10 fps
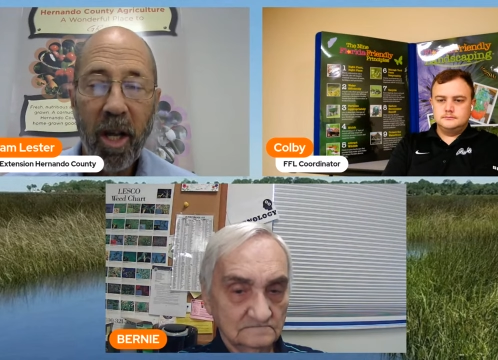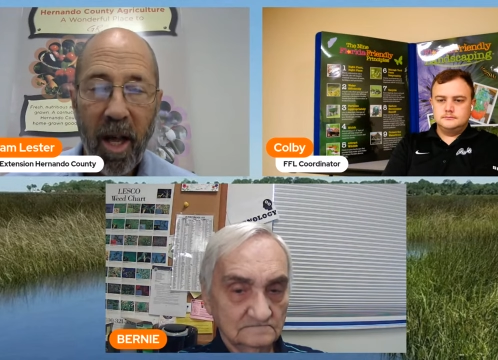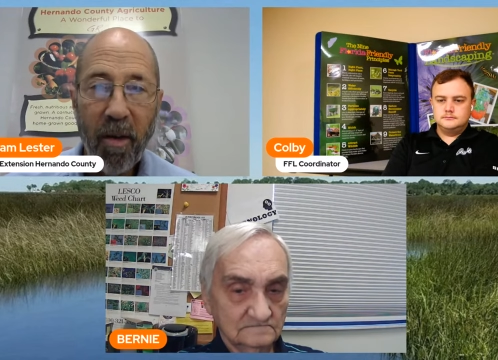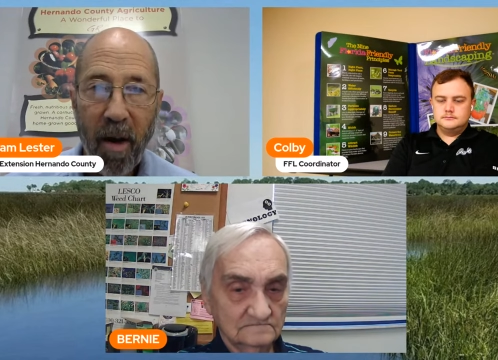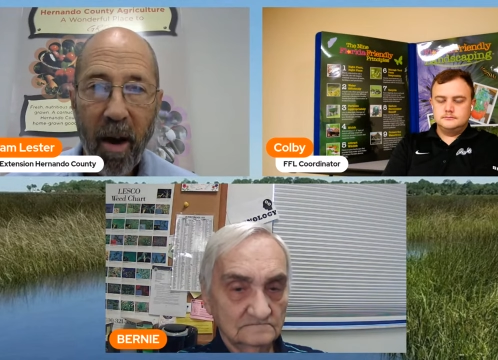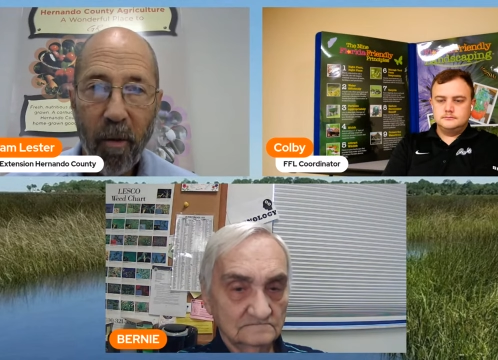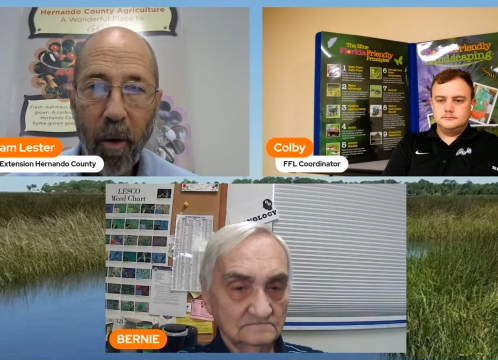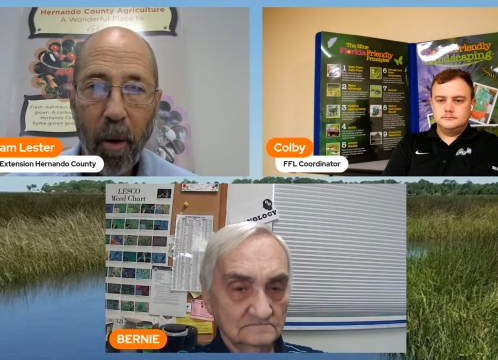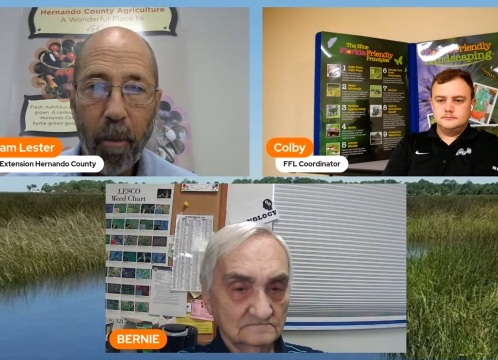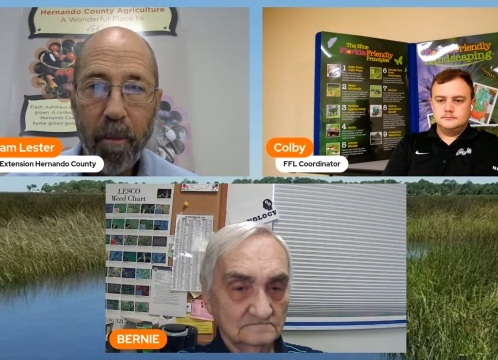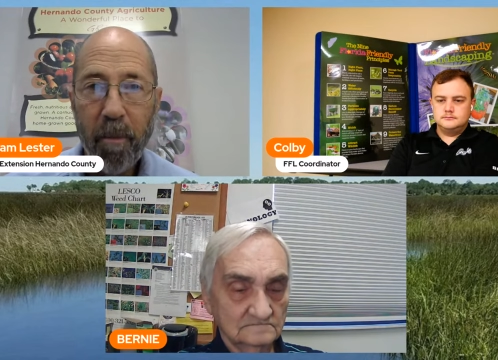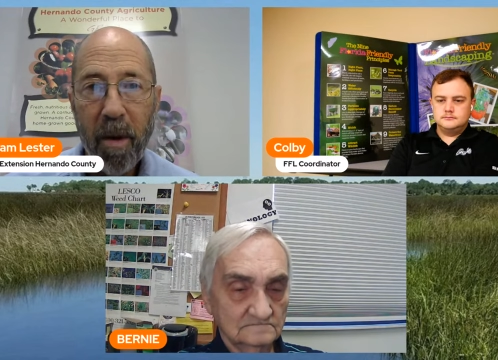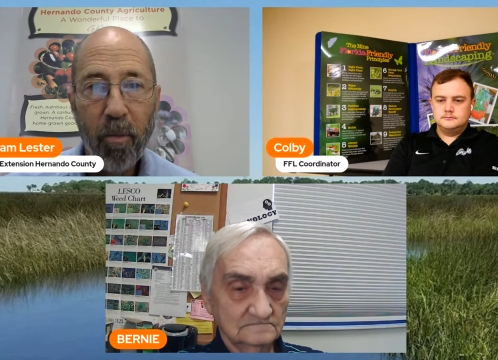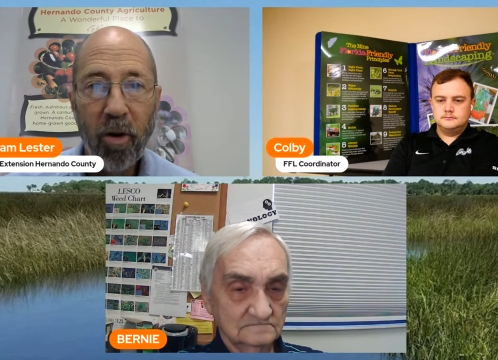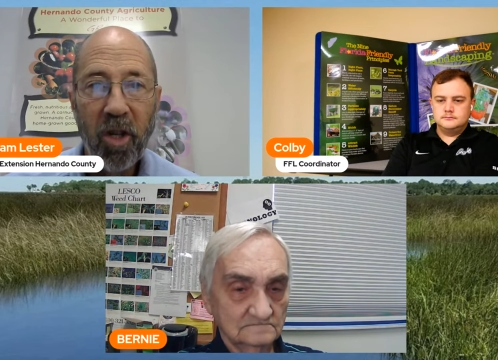Speaker 1: that they've ever
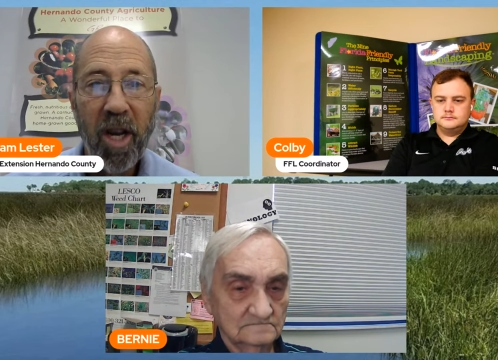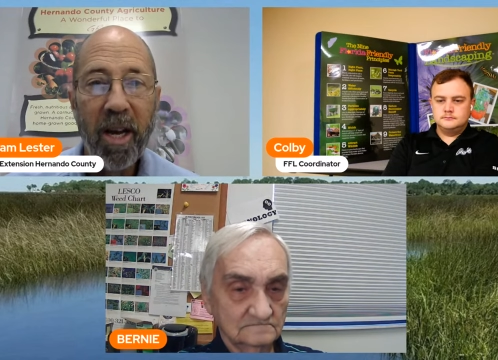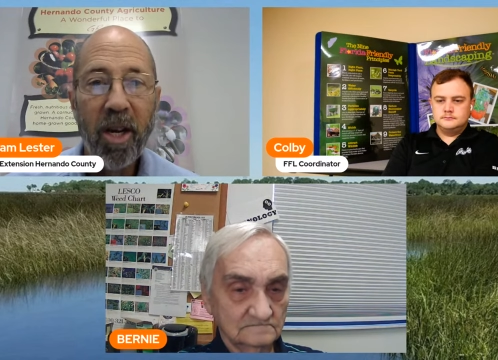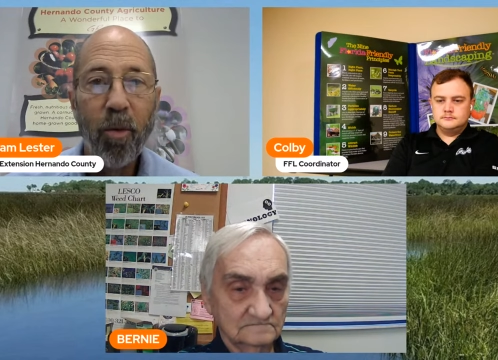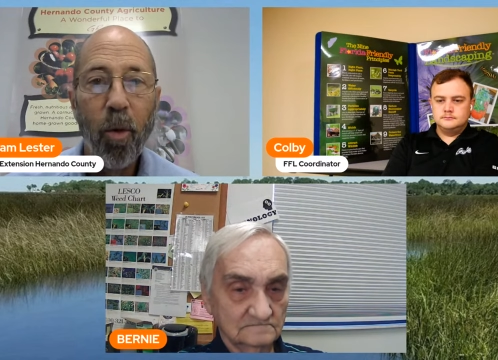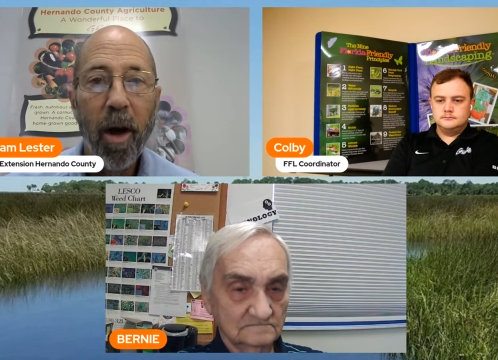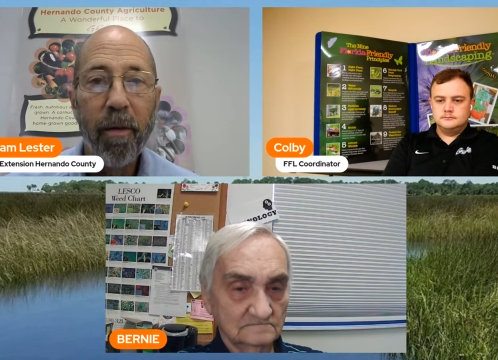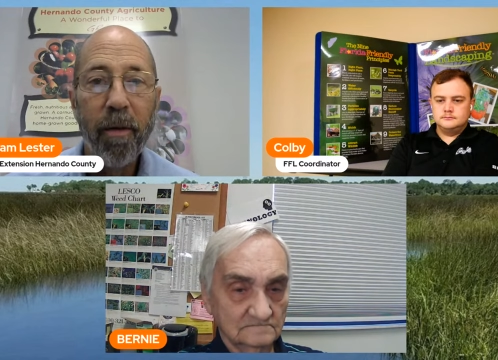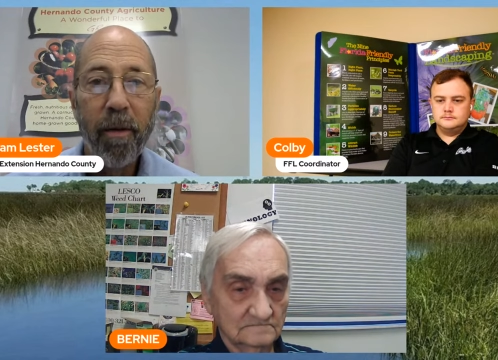been presented with.